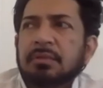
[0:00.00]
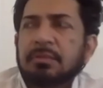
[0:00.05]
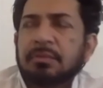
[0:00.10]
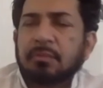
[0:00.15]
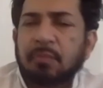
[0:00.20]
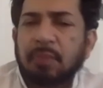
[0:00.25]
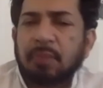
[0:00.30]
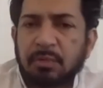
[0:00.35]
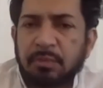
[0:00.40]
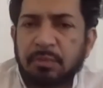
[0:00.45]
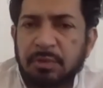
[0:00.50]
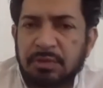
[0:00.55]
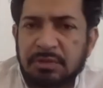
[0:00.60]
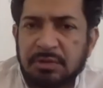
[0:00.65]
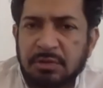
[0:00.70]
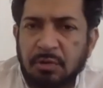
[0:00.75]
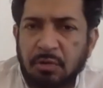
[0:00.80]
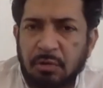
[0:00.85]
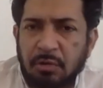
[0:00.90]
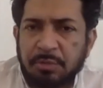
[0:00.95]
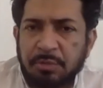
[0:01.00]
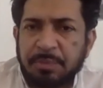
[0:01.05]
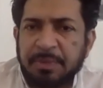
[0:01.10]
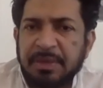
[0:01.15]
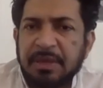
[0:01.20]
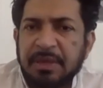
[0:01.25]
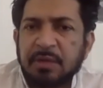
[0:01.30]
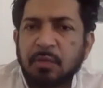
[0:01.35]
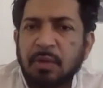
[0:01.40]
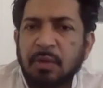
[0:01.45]
One was called
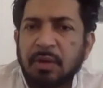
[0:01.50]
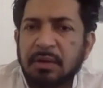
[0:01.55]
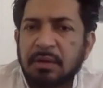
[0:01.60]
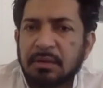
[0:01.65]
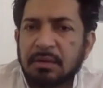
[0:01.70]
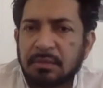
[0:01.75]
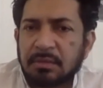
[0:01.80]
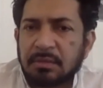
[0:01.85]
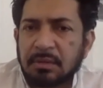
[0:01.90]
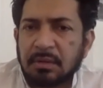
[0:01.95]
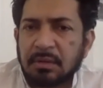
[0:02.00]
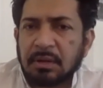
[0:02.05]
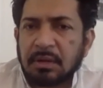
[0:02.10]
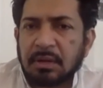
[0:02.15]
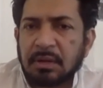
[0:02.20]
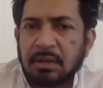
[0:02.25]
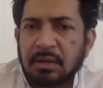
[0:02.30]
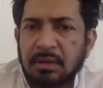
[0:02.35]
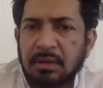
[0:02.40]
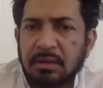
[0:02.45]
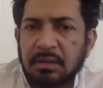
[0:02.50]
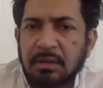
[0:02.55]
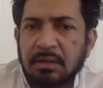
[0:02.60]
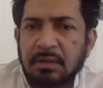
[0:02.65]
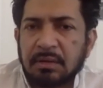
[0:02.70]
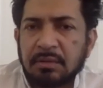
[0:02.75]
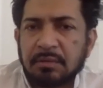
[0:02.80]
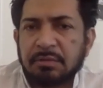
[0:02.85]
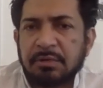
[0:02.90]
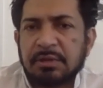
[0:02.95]
P1,
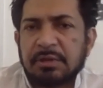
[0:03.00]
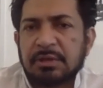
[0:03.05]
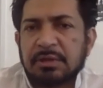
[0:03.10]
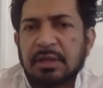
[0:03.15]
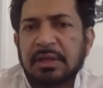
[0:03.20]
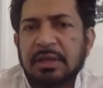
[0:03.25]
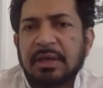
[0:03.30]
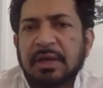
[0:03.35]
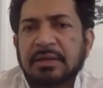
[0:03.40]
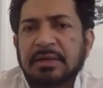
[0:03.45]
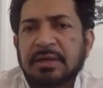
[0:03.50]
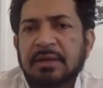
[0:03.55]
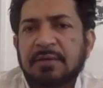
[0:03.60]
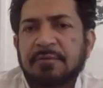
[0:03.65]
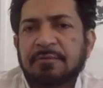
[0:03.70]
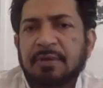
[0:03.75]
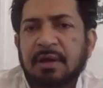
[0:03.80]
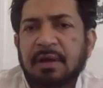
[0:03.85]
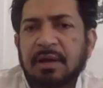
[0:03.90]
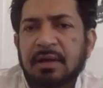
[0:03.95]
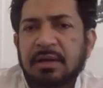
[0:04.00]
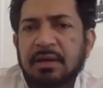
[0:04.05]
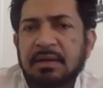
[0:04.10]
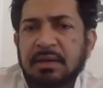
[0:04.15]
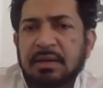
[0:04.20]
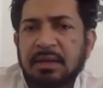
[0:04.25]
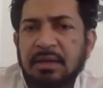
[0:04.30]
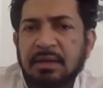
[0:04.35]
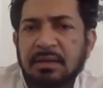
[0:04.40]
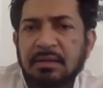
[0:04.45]
originally identified
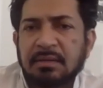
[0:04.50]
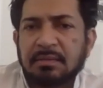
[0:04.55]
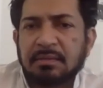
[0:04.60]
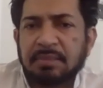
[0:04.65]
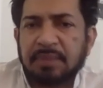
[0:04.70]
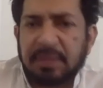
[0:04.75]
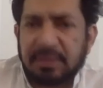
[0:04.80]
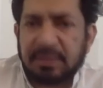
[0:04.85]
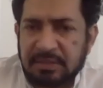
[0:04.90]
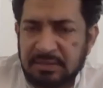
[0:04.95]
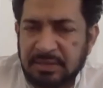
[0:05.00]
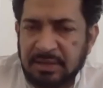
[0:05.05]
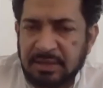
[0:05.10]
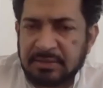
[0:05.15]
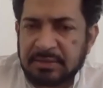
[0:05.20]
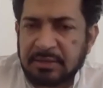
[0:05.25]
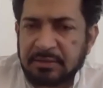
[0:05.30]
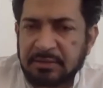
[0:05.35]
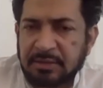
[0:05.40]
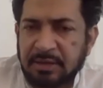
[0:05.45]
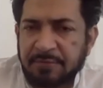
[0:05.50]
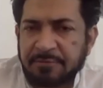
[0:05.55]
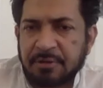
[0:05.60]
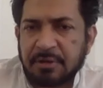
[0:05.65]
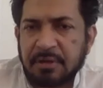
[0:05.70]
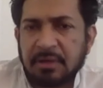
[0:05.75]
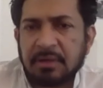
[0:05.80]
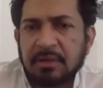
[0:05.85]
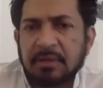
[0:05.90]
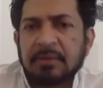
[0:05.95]
in places like South
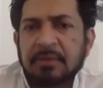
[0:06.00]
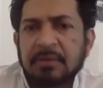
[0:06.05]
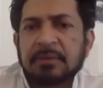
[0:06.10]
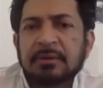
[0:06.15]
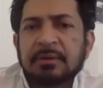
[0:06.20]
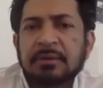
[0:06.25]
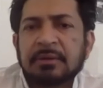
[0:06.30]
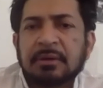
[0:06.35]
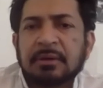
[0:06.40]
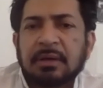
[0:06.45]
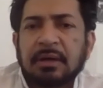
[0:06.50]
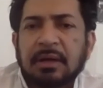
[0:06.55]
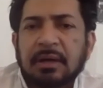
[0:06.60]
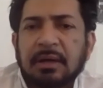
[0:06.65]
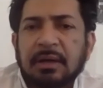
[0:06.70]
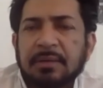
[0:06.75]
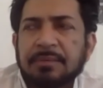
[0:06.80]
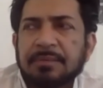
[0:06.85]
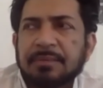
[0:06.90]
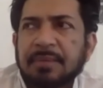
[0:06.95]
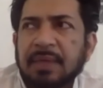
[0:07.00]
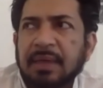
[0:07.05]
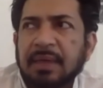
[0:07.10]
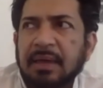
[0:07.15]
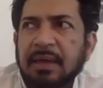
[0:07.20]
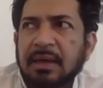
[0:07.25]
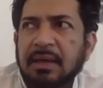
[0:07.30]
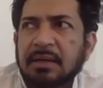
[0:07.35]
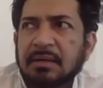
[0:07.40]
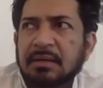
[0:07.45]
Africa
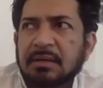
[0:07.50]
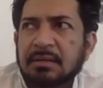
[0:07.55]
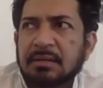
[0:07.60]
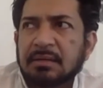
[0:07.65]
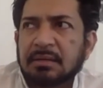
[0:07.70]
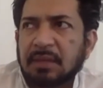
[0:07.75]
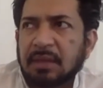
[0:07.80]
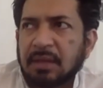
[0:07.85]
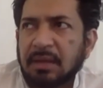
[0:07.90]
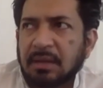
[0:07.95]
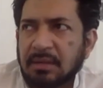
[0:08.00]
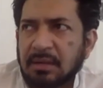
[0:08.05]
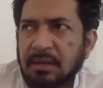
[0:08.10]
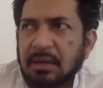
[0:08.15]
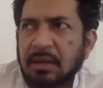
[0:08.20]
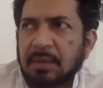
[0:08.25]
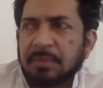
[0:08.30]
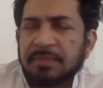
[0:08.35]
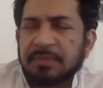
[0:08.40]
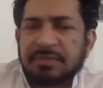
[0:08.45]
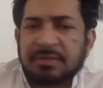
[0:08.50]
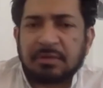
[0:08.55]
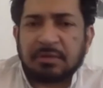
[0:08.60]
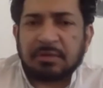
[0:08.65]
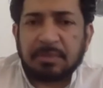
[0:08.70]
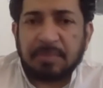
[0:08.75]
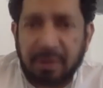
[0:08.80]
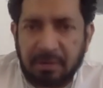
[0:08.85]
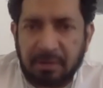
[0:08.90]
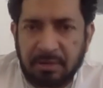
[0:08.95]
and a couple of South
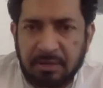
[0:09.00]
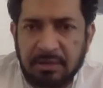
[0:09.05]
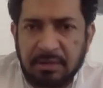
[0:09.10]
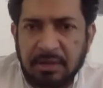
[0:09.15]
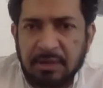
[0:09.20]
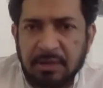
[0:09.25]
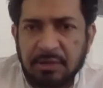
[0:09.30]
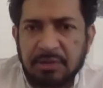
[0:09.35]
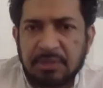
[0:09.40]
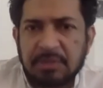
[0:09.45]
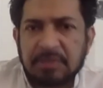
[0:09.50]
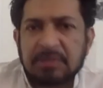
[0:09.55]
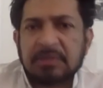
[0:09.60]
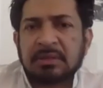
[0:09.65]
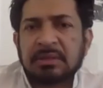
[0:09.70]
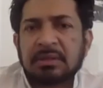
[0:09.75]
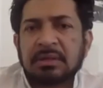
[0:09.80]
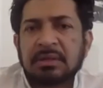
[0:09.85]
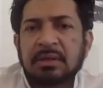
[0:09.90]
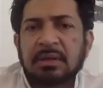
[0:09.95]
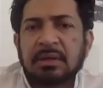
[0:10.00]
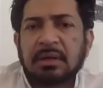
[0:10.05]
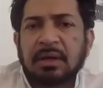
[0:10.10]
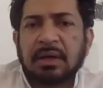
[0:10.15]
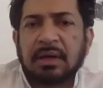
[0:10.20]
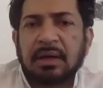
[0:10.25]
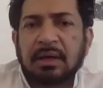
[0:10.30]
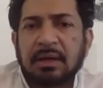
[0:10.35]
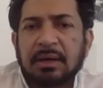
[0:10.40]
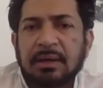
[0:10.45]
American countries.
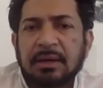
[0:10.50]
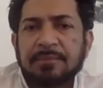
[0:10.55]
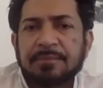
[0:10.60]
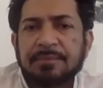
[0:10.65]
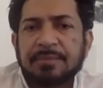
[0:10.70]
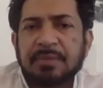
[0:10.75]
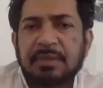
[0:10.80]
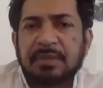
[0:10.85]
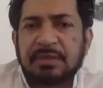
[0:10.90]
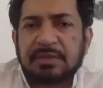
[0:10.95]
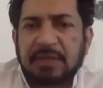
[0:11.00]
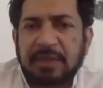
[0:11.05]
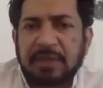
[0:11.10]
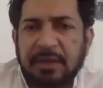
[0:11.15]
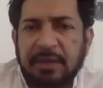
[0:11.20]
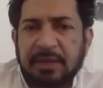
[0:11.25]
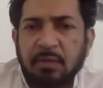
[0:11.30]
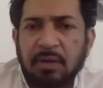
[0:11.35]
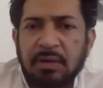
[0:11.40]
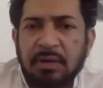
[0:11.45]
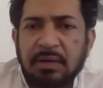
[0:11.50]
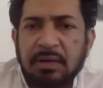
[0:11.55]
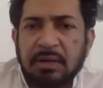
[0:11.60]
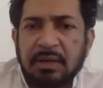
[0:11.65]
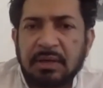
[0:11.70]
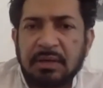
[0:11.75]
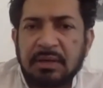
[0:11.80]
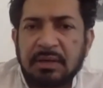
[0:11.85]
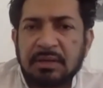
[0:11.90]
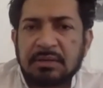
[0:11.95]
The second one
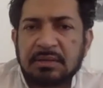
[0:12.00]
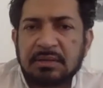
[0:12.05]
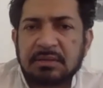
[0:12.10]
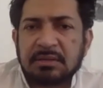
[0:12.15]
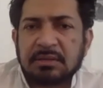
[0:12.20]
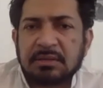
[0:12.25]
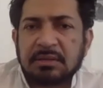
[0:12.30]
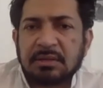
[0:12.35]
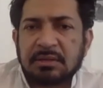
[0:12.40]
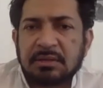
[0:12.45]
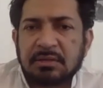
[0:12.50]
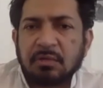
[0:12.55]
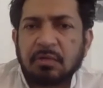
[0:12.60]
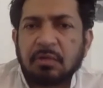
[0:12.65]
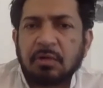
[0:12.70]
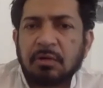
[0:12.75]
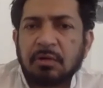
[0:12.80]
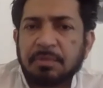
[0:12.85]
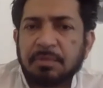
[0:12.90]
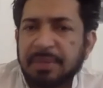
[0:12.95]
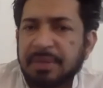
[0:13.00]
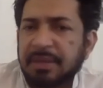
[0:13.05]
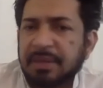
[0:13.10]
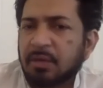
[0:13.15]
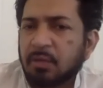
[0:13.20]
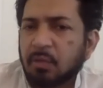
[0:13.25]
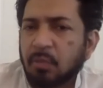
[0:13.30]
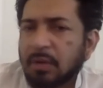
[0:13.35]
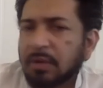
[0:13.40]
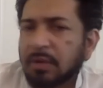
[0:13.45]
is the so-called
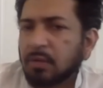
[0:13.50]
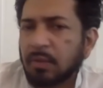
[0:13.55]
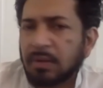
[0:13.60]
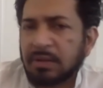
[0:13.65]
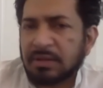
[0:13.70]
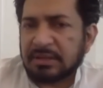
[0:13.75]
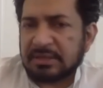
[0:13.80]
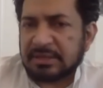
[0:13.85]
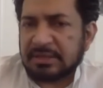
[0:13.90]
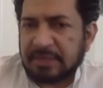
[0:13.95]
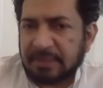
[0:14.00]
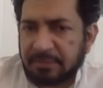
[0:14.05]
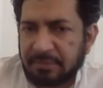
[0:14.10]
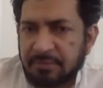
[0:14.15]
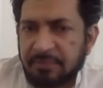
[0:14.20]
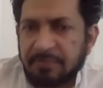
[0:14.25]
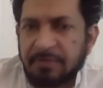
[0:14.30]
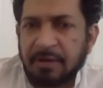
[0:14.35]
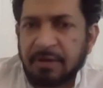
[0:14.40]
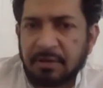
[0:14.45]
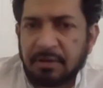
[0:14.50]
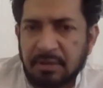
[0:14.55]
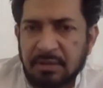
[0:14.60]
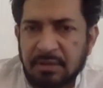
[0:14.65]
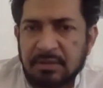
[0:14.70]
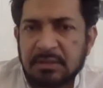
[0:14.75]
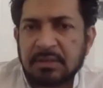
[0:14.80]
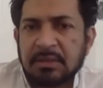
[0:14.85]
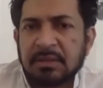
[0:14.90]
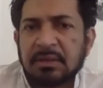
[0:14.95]
B117
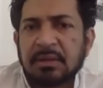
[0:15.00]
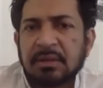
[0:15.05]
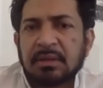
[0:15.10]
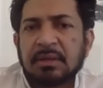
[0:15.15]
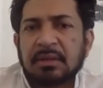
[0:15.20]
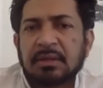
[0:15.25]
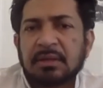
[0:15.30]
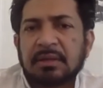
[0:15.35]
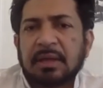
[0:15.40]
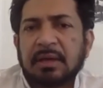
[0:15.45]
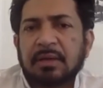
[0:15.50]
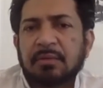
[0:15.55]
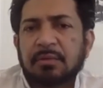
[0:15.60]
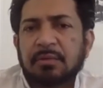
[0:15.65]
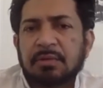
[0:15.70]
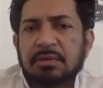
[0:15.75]
variant that